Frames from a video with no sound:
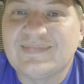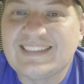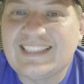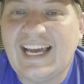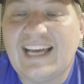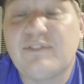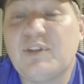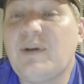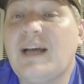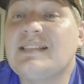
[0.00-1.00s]
Yeah, if you
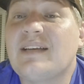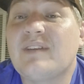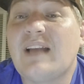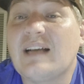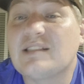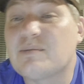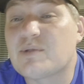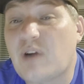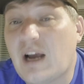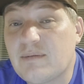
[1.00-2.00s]
guys have not
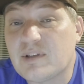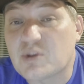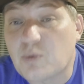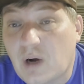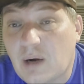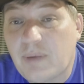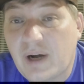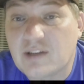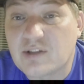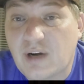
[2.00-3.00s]
subscribed to Square
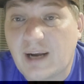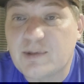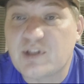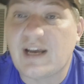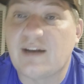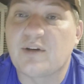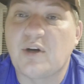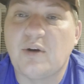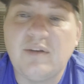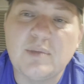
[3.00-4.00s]
Pairs Craps channel, go
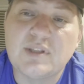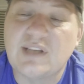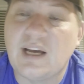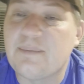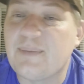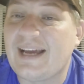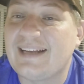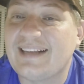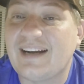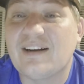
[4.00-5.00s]
give them a sub,
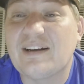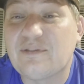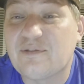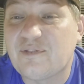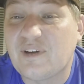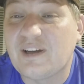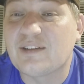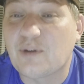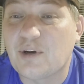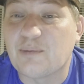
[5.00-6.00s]
man. They're a fun
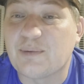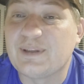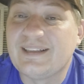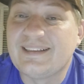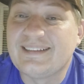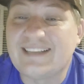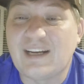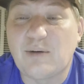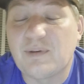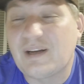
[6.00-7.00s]
group.
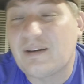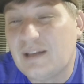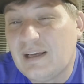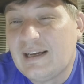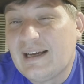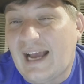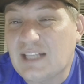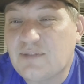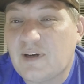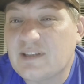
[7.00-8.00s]
They're
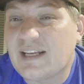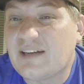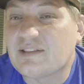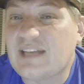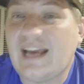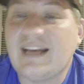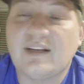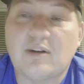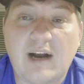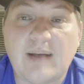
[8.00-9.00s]
as far as entertaining
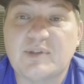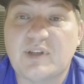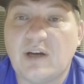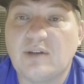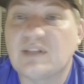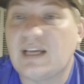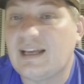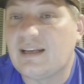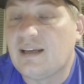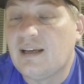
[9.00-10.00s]
craps goes,
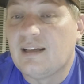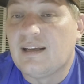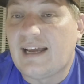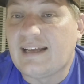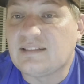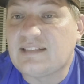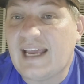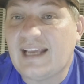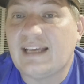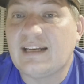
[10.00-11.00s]
and
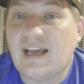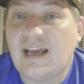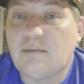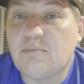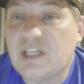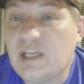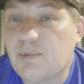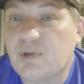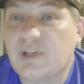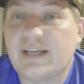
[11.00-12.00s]
taking and
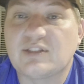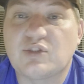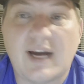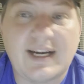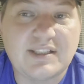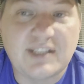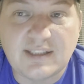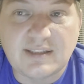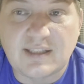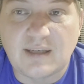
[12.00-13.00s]
manipulating
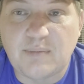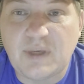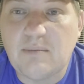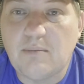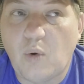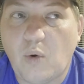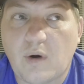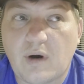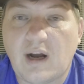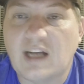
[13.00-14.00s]
strategies to be
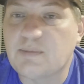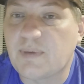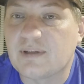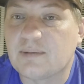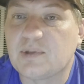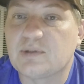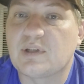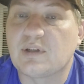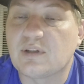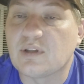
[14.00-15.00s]
more hospitable
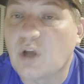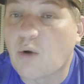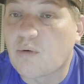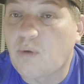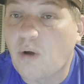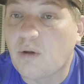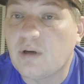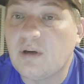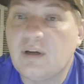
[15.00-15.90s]
to the lower roller,